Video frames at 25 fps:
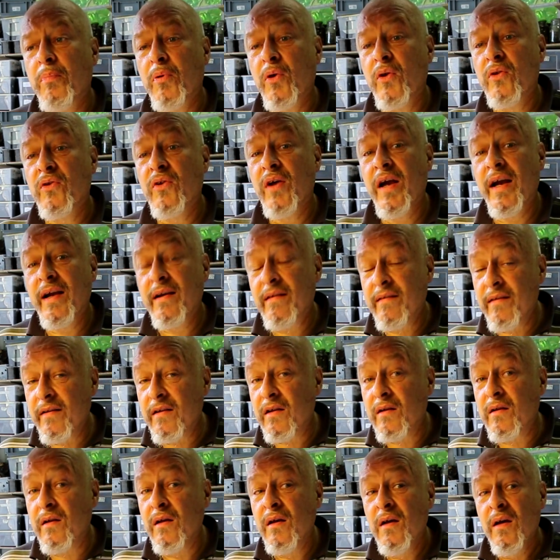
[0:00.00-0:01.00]

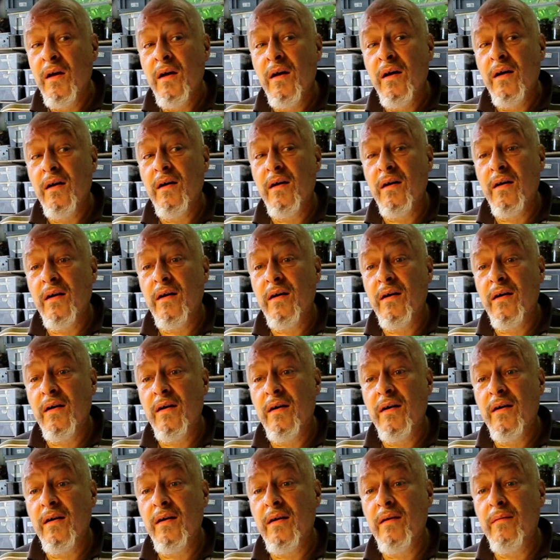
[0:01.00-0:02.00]
protected
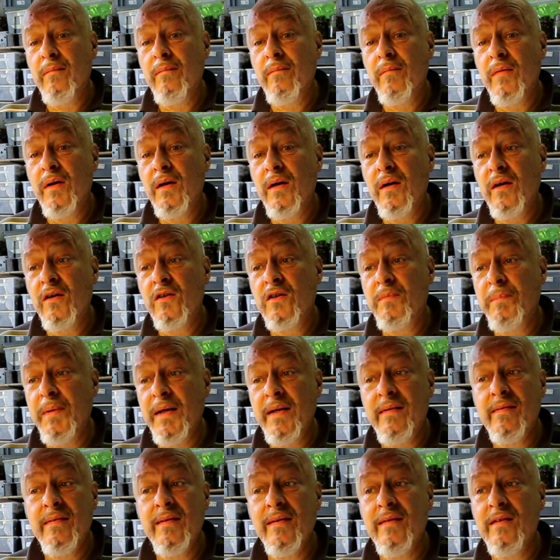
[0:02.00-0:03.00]
uh,
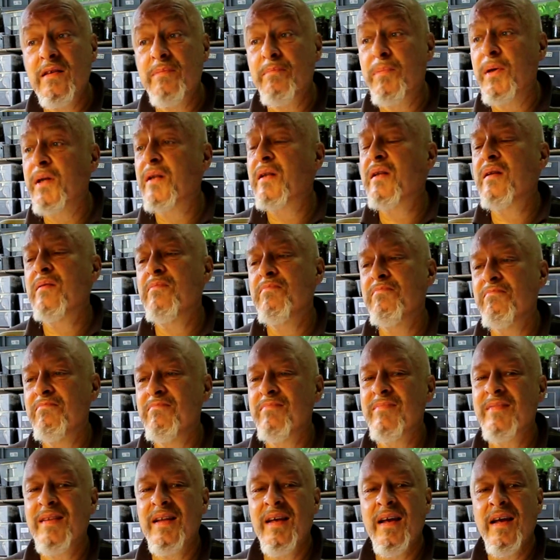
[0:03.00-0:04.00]
species but
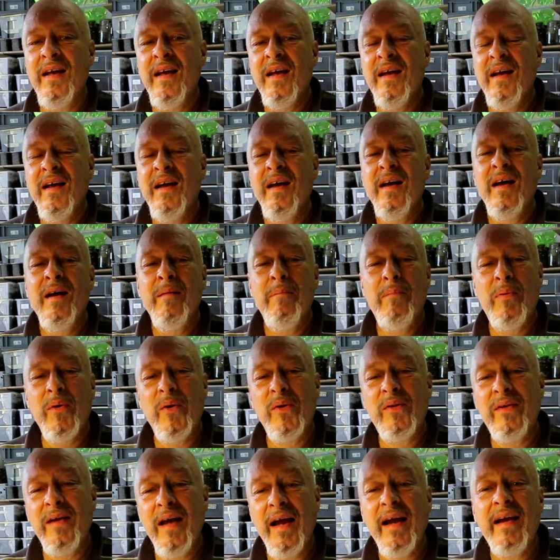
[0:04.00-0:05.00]

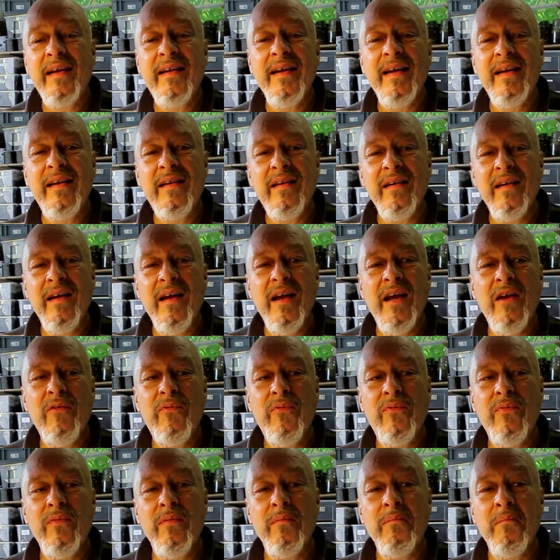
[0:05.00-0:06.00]
protected
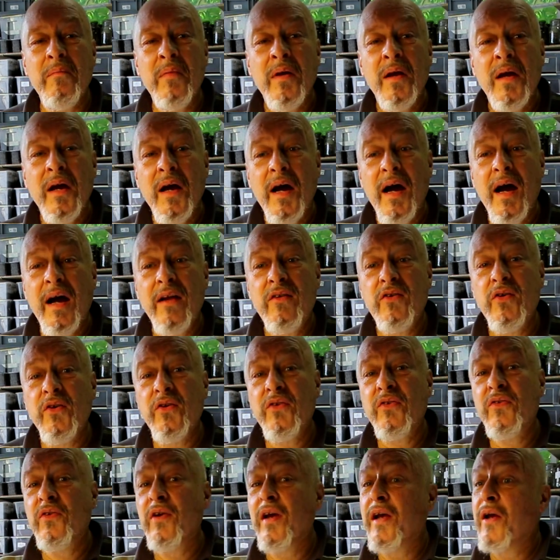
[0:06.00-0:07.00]
if I
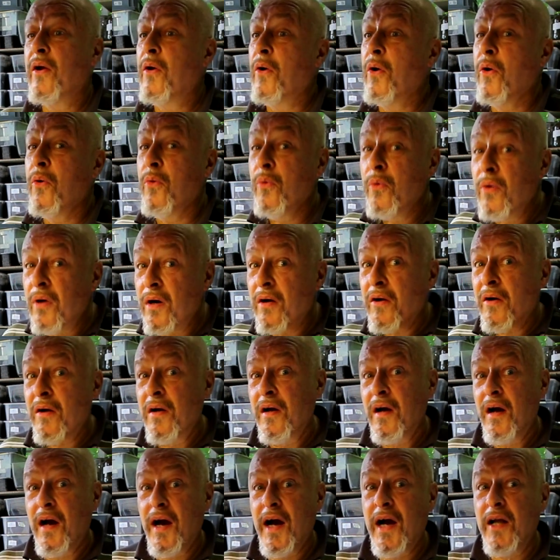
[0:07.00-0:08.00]
just say oh
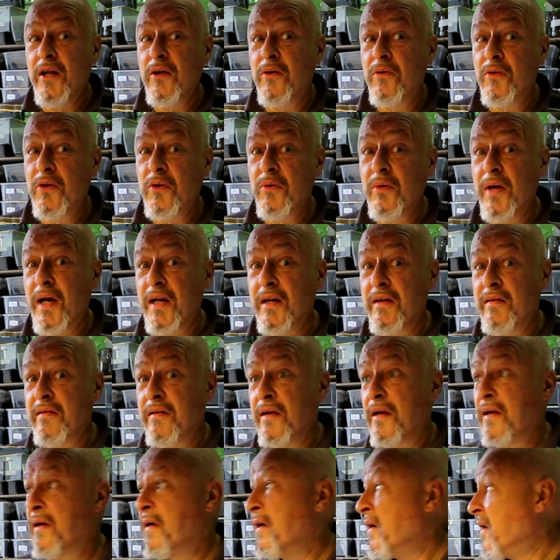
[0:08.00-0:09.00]
I don't do
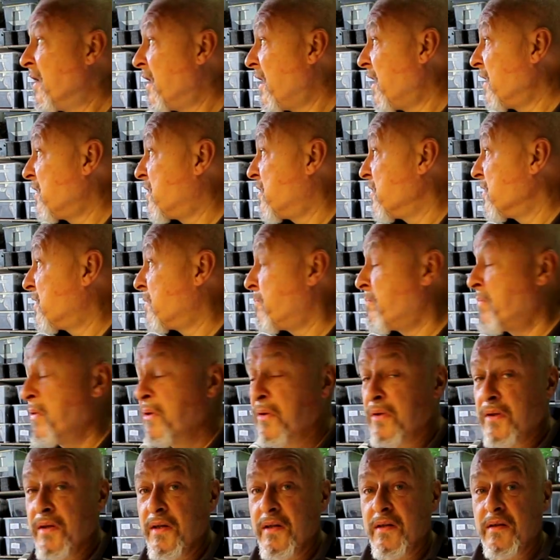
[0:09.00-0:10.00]
anything I just
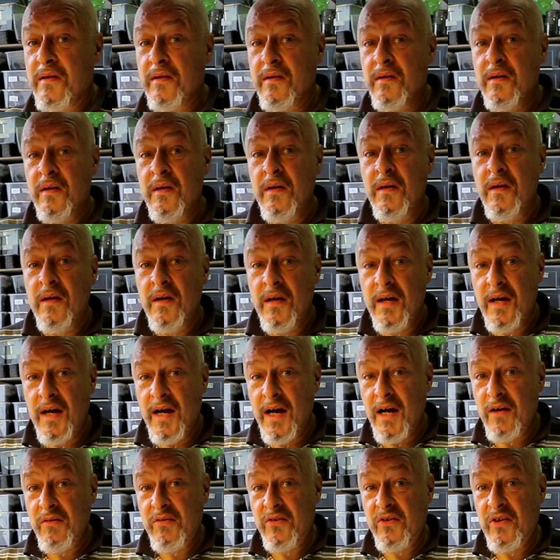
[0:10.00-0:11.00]
put it
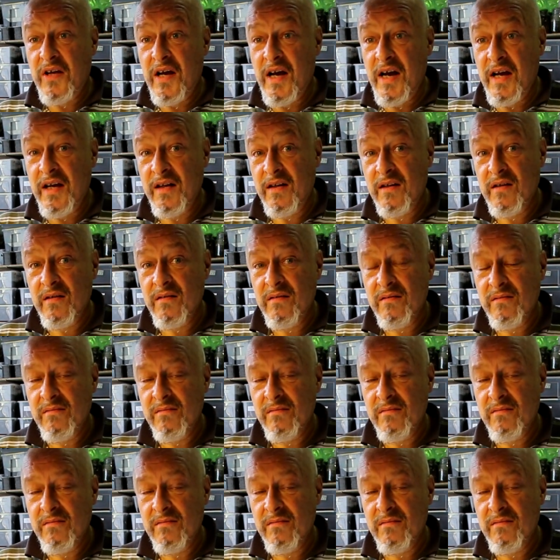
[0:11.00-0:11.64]
outside